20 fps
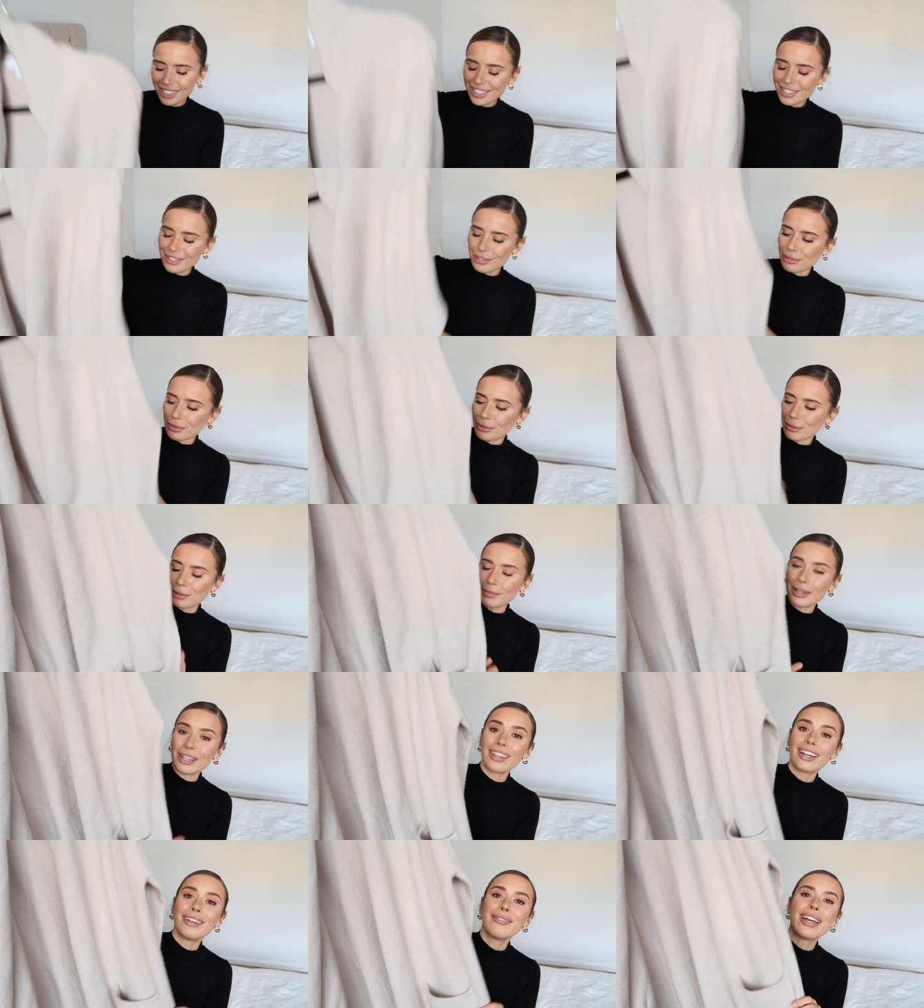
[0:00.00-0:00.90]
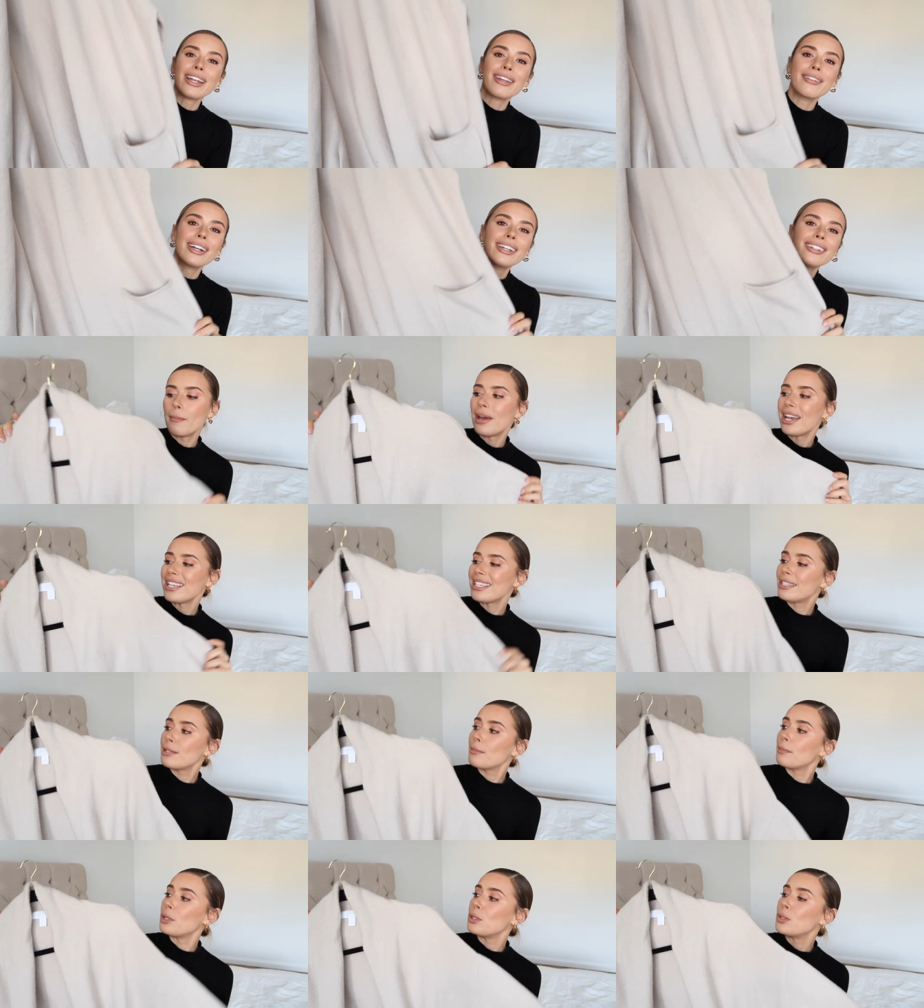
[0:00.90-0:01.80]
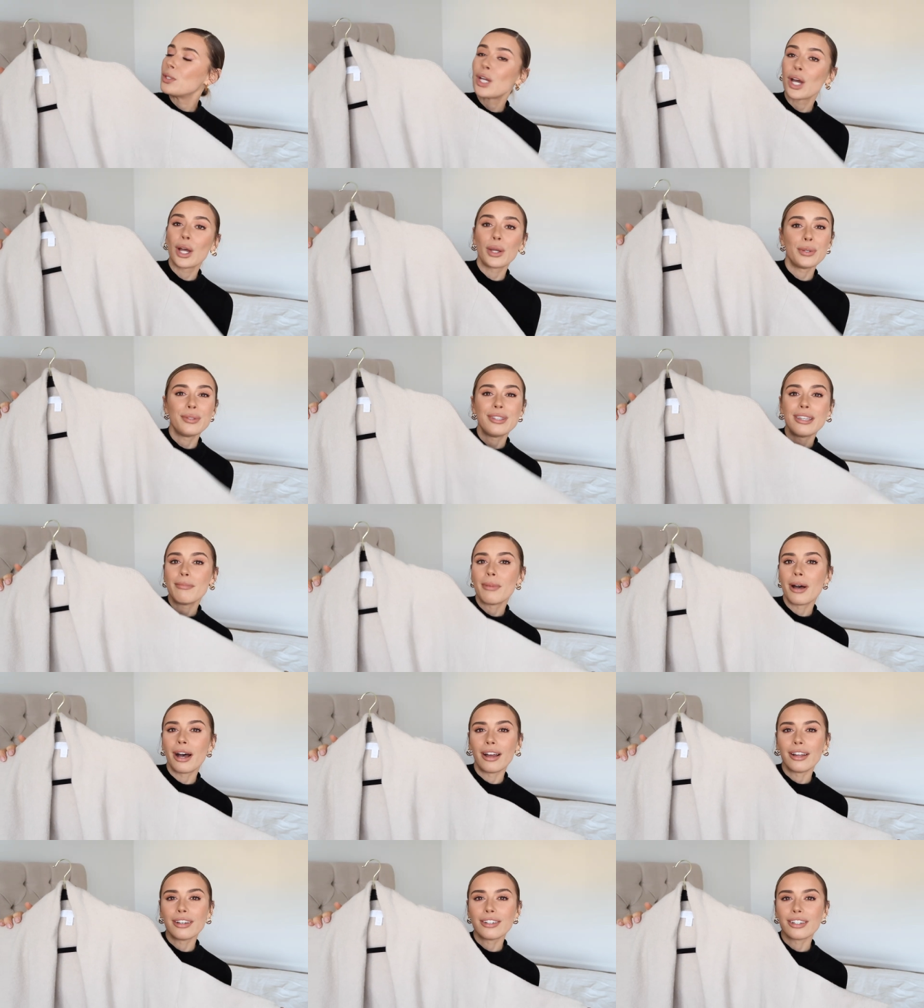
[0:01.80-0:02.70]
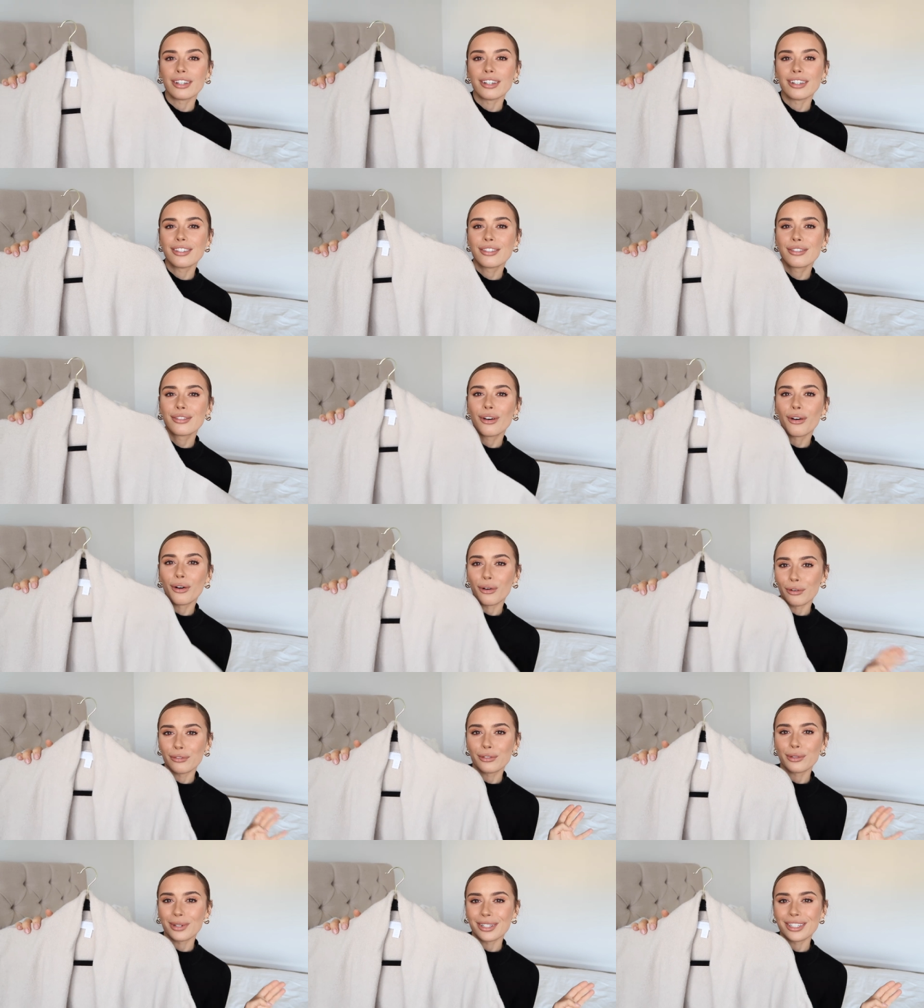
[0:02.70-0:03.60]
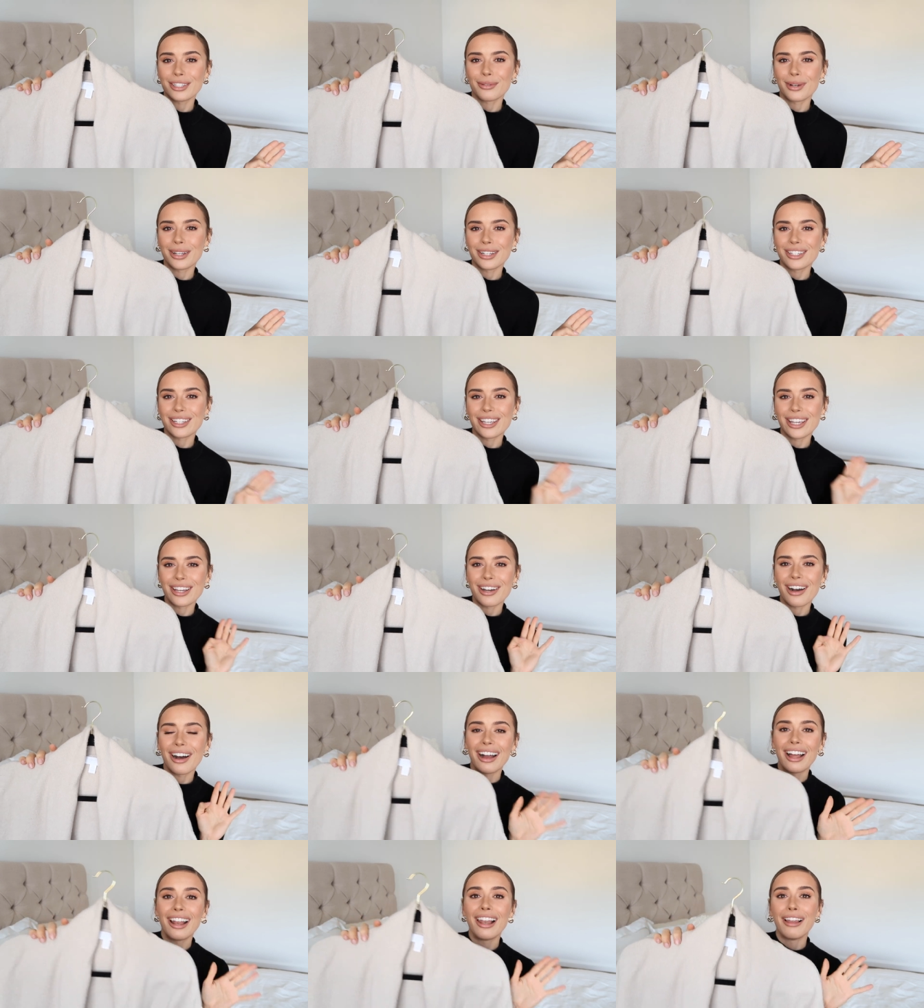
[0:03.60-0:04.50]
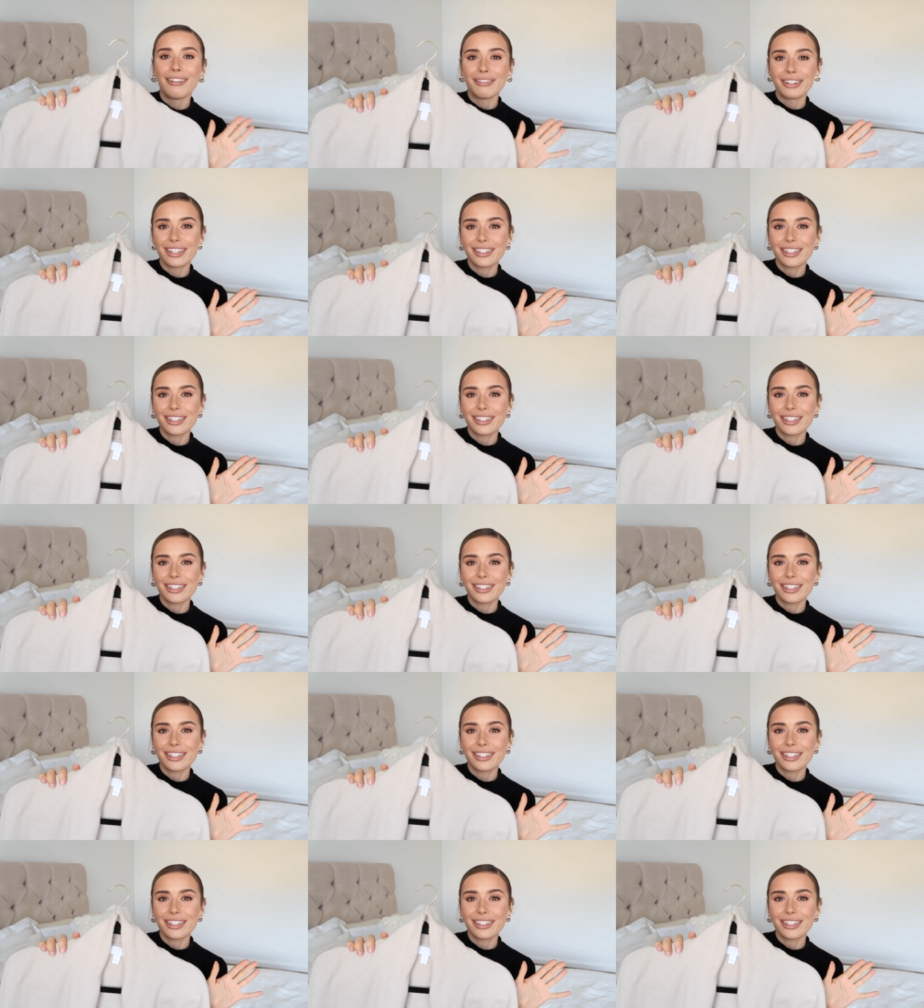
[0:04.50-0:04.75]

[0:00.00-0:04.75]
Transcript: Let's not talk about that. Anyway, best, most cozy purchase of 2020. I love